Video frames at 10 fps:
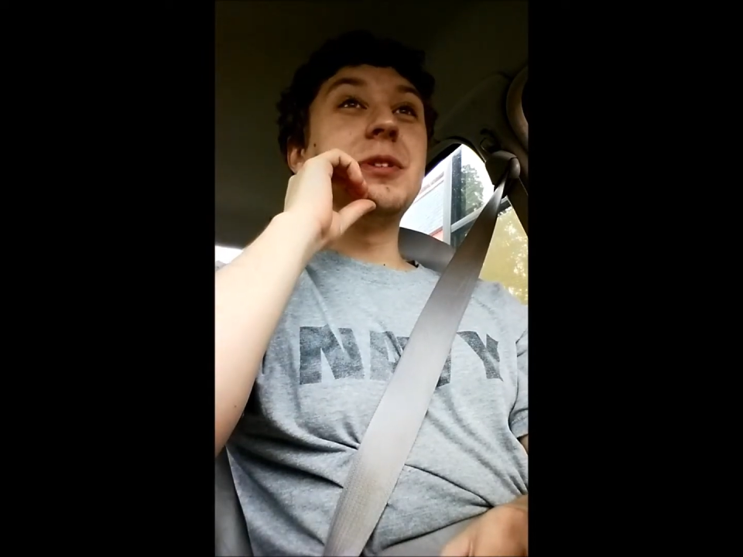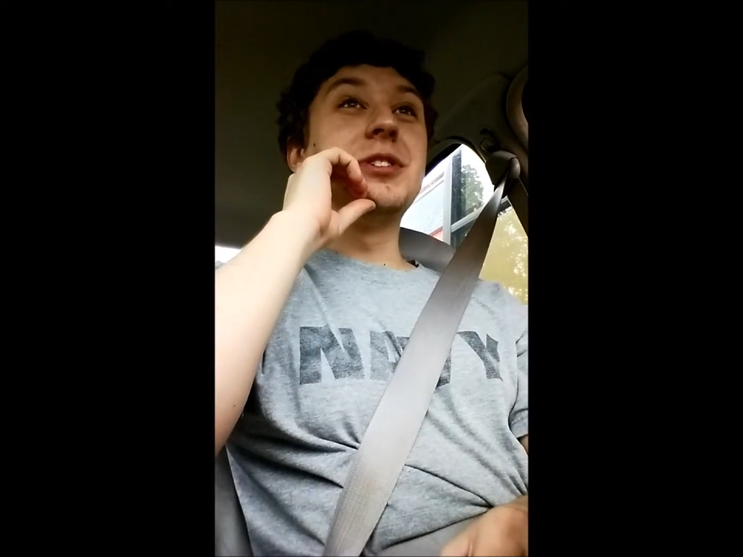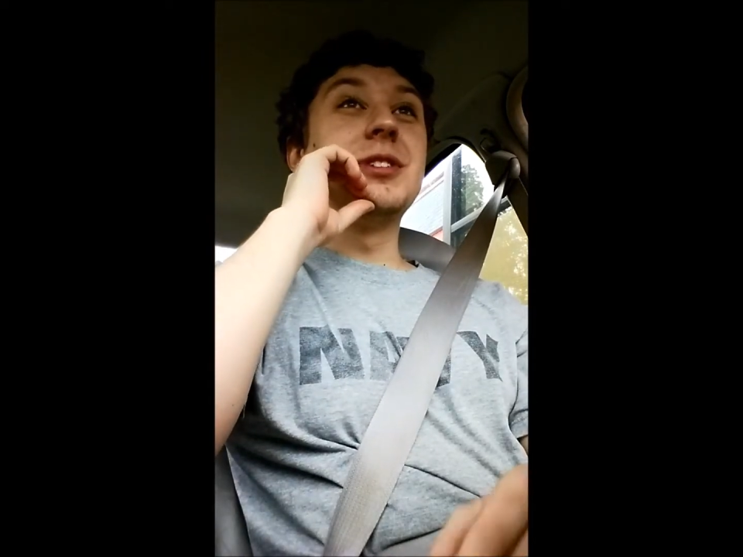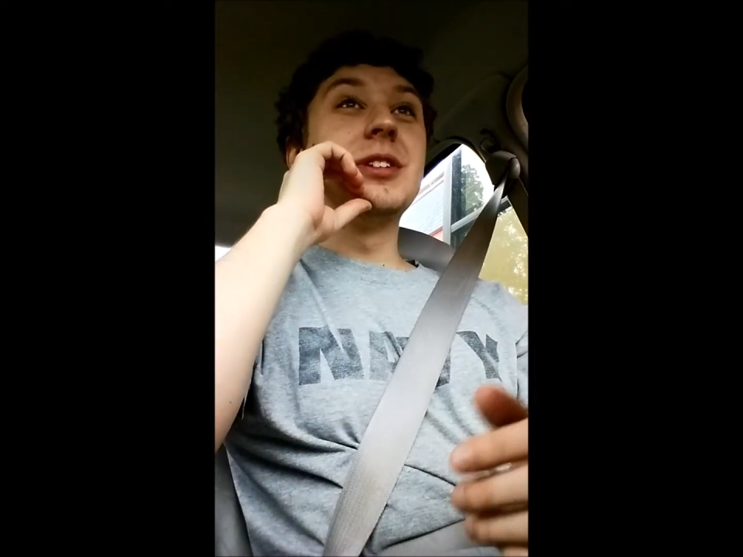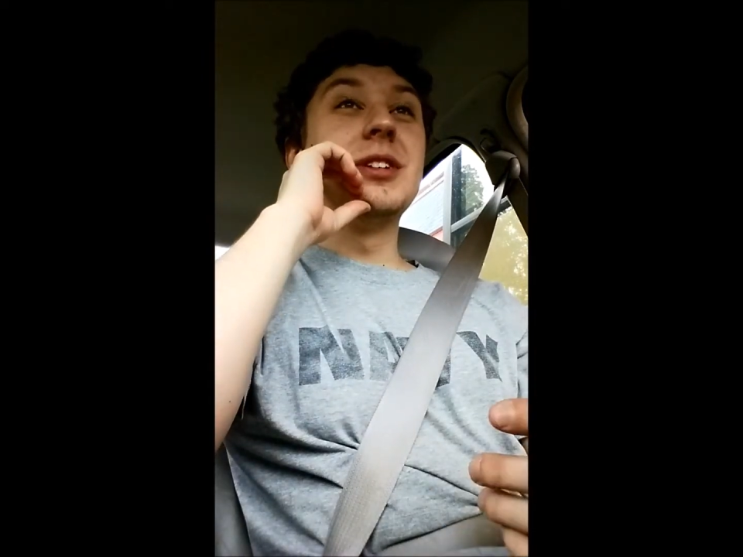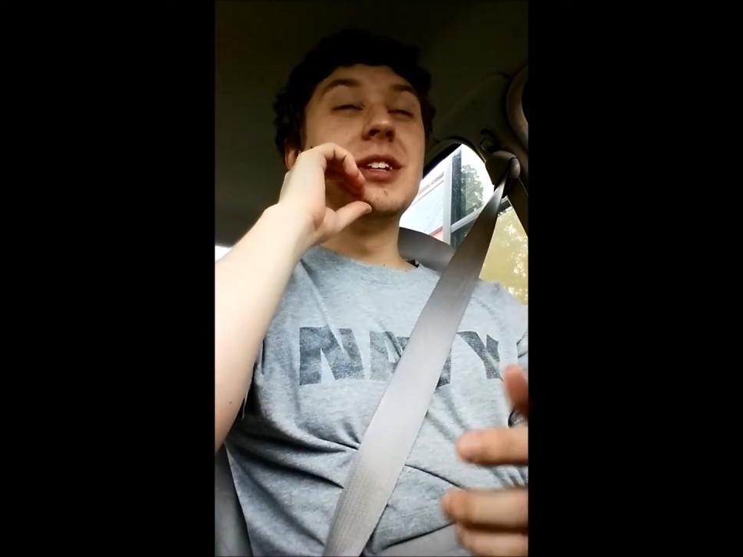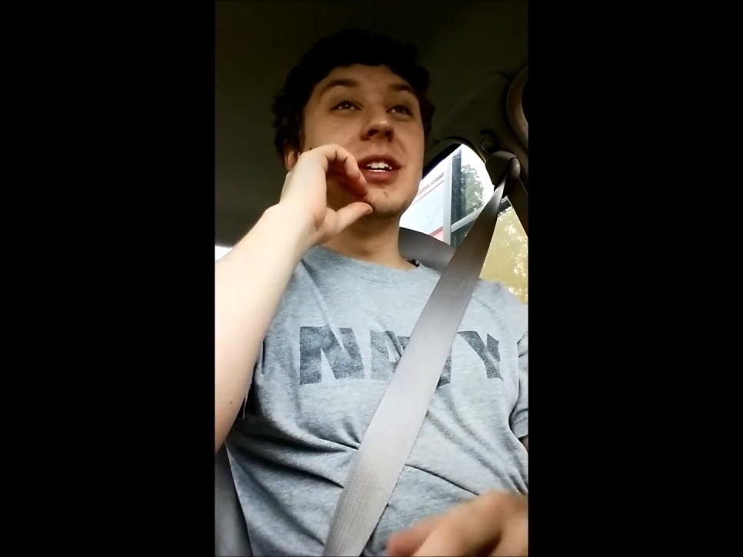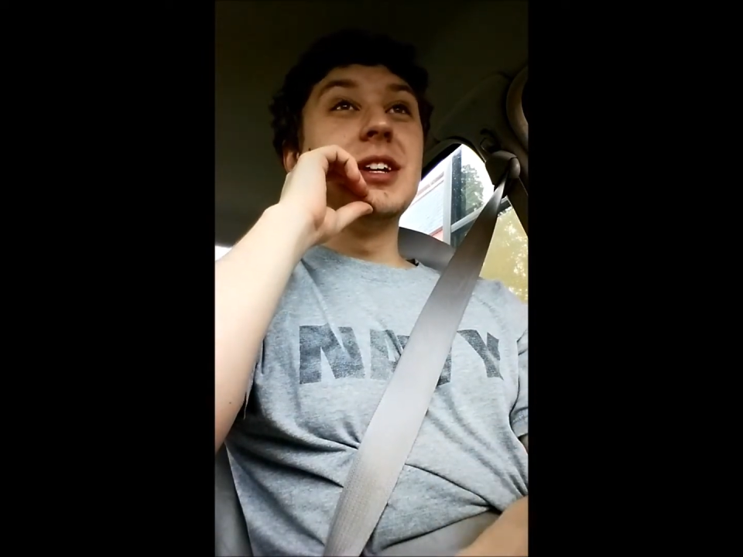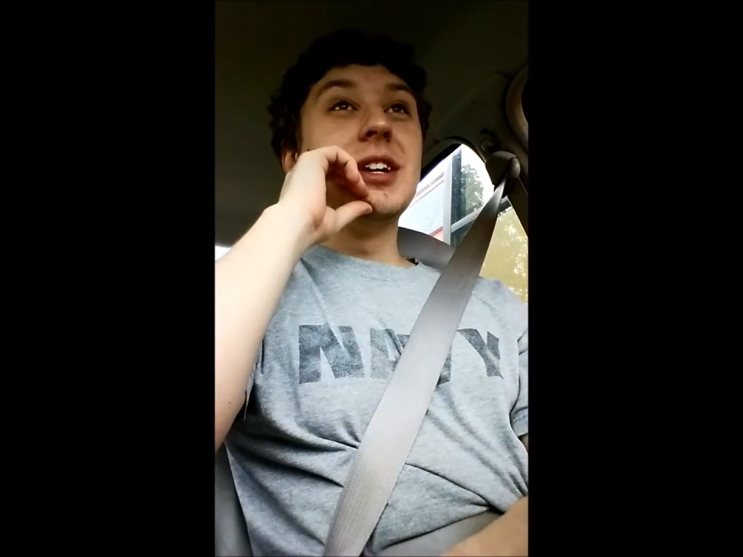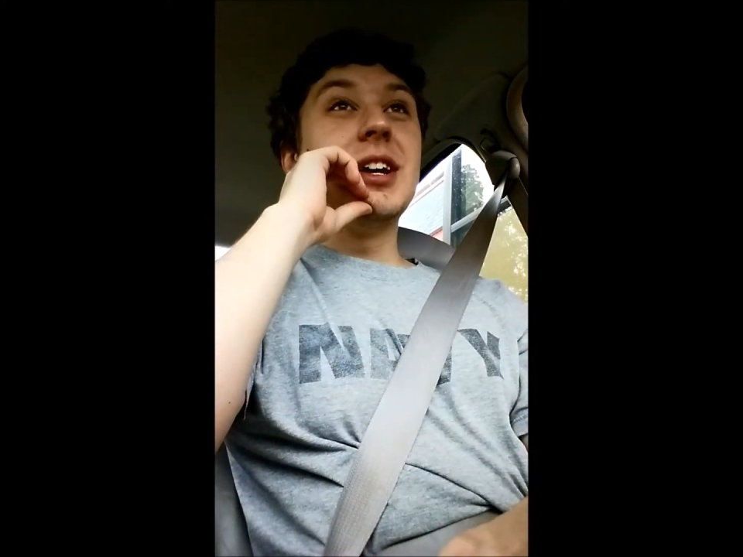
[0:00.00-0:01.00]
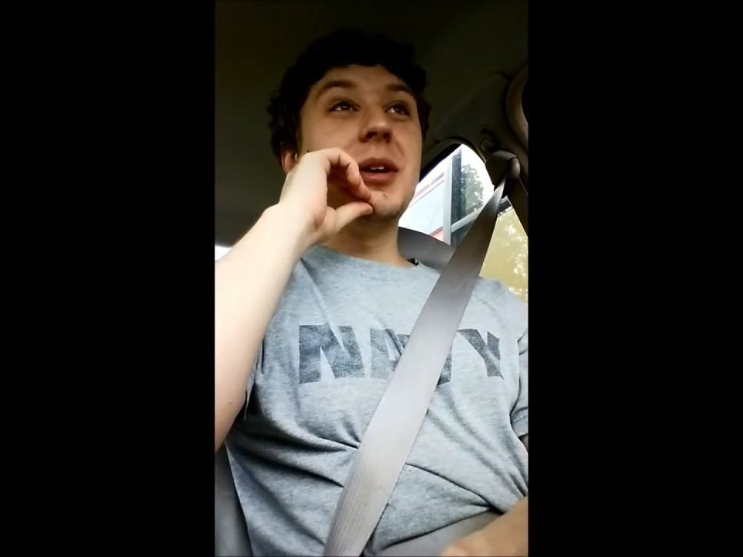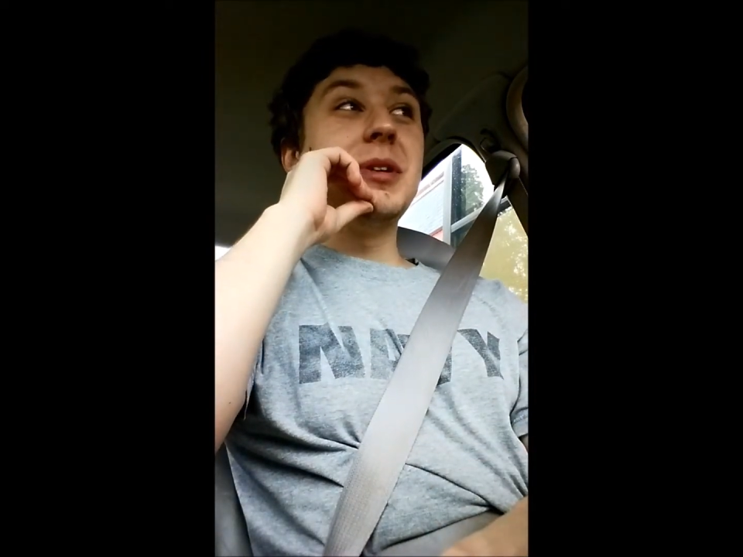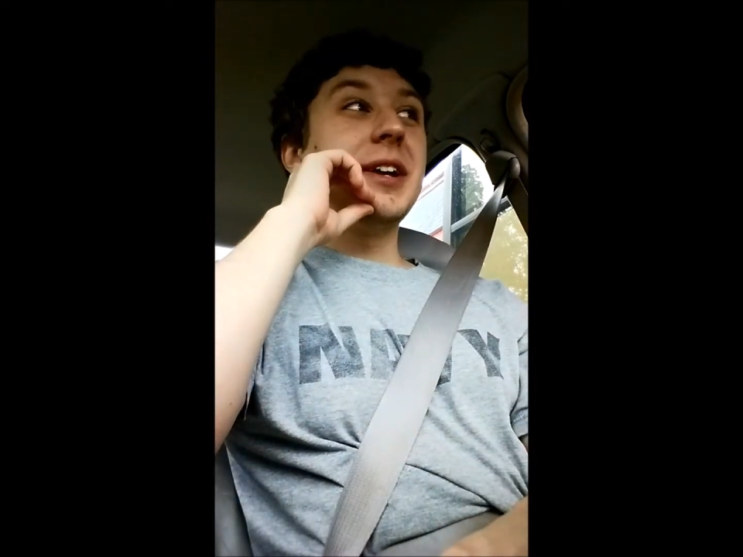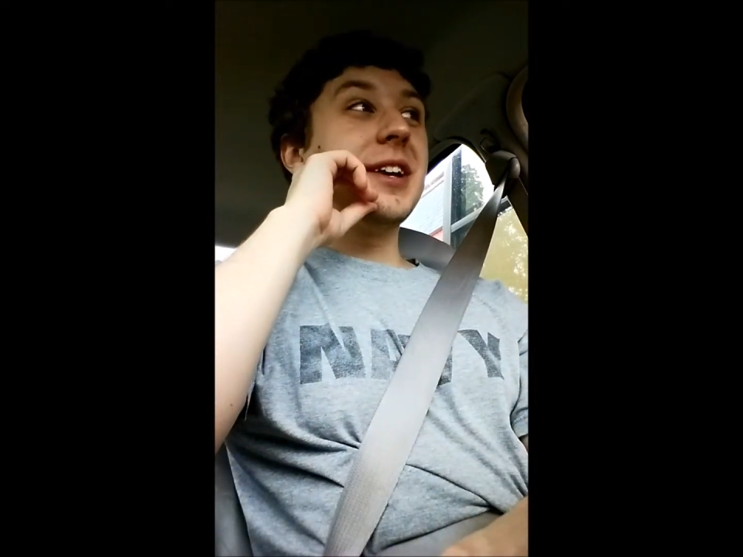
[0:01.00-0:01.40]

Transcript: which I mean